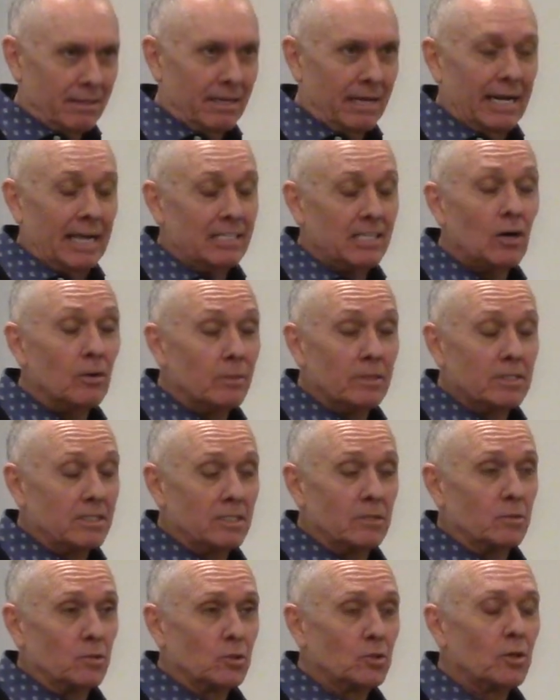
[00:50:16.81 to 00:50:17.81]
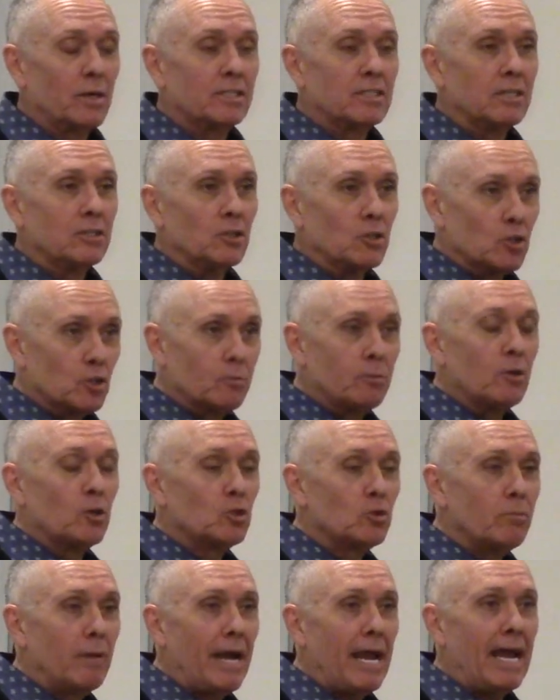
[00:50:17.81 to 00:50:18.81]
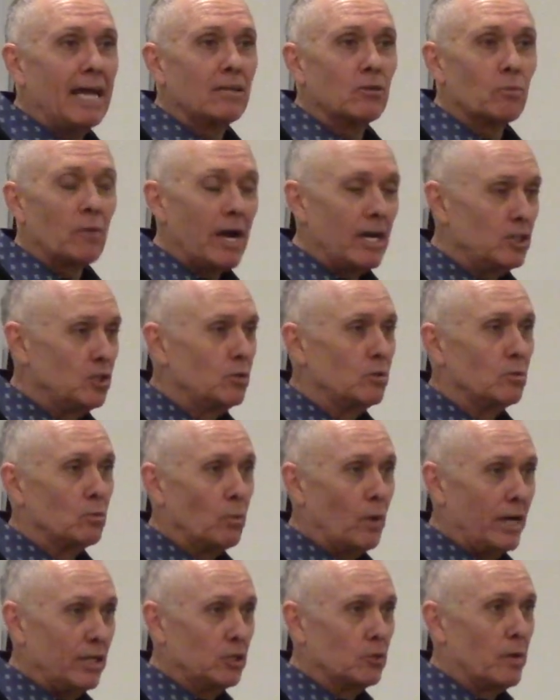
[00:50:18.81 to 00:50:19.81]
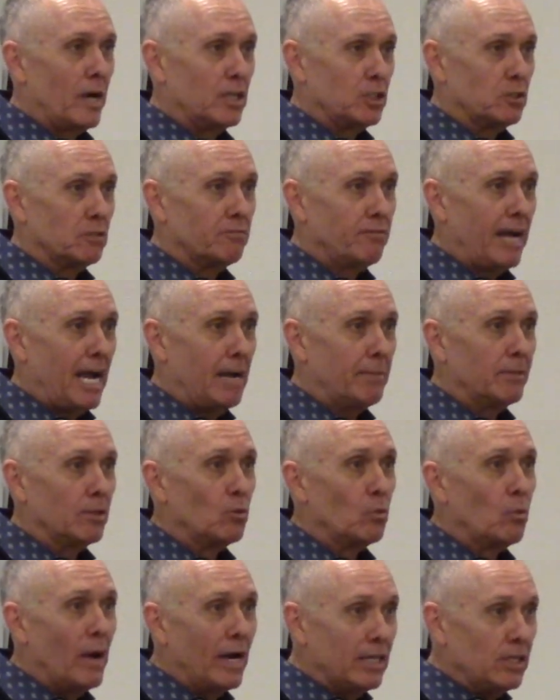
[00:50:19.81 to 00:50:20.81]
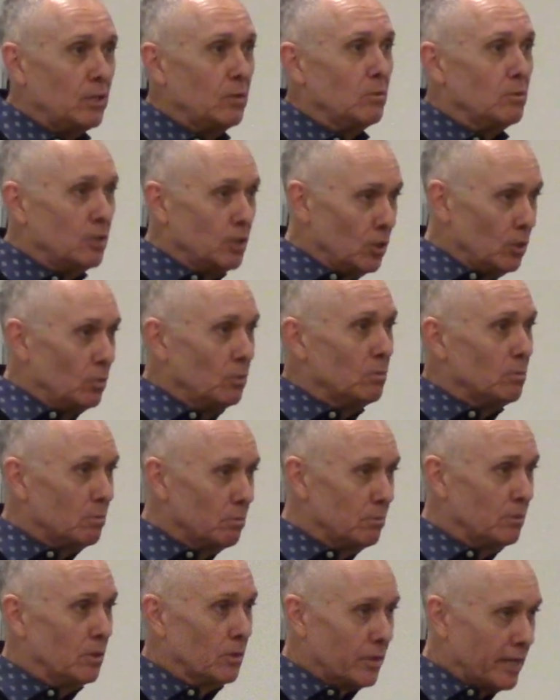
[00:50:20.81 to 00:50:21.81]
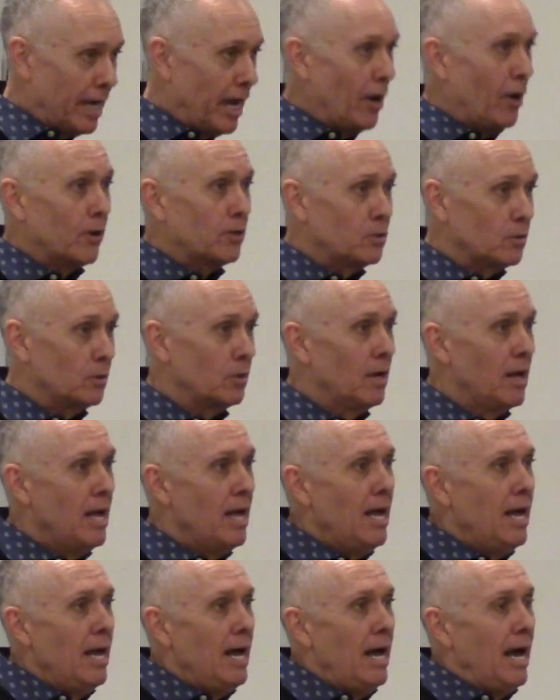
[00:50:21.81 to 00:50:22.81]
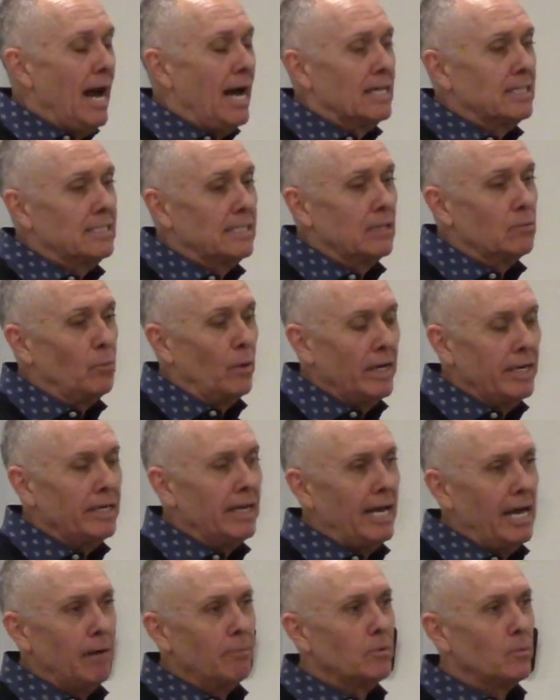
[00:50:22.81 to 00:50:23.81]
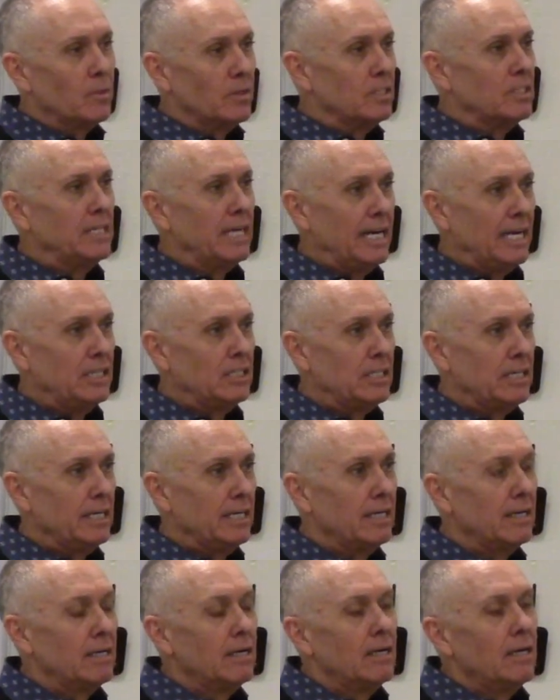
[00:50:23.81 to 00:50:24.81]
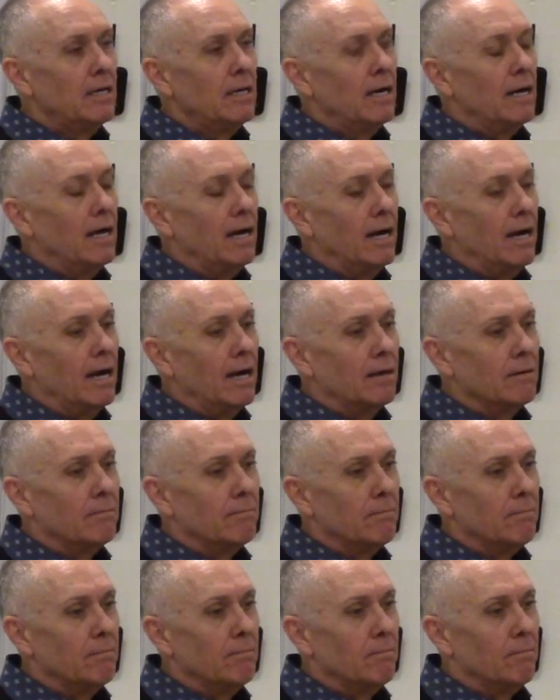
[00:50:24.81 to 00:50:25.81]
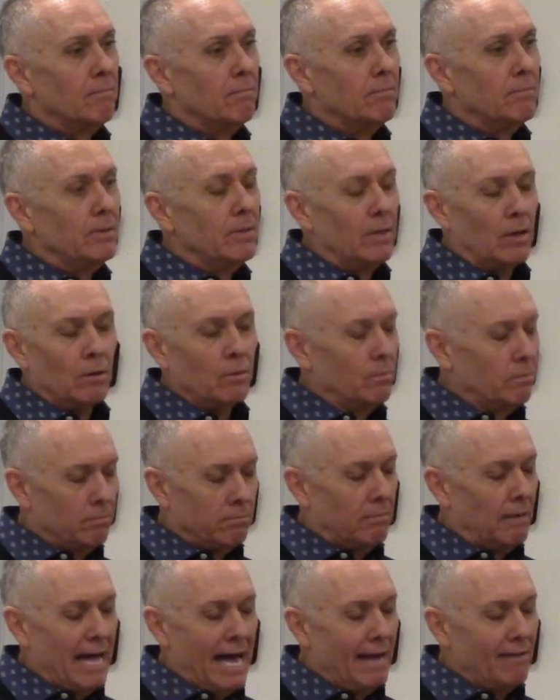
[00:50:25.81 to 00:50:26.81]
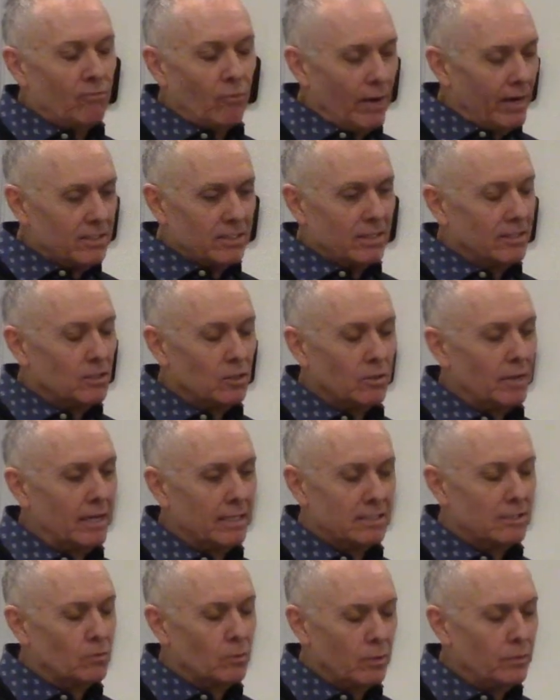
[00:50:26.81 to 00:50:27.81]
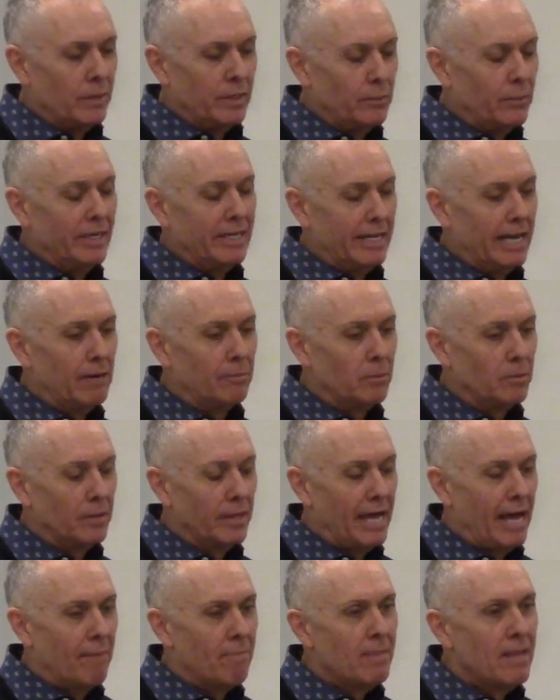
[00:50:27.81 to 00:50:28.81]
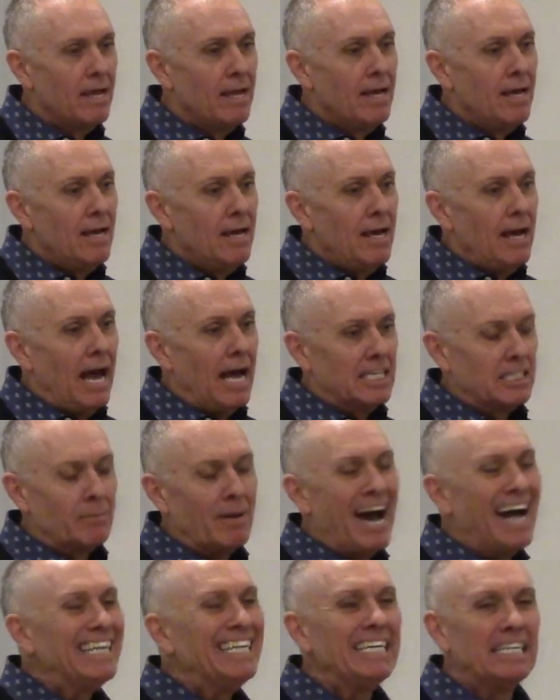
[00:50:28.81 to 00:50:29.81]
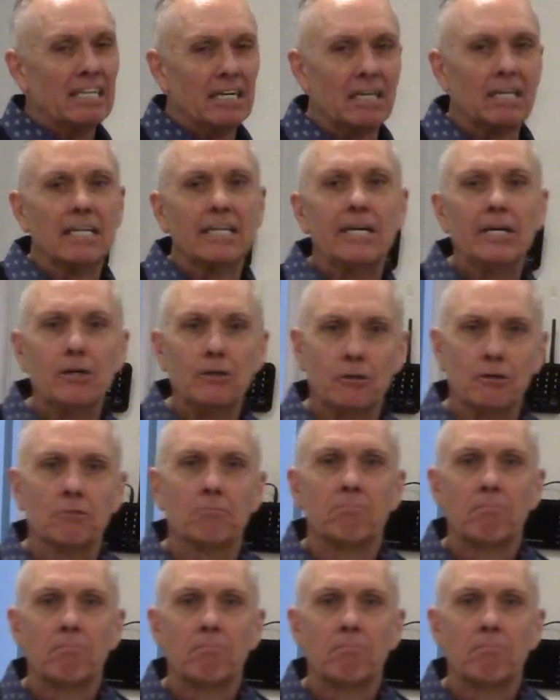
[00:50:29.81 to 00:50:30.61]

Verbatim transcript: And I told him this because it was trust. If you're a spiritual man, the way, way you raise your family, the way you do your character, I said, we can help with with teaching, uh, you know, LifeWay, Sunday lesson. We, we can help with that. I said, I need a leader.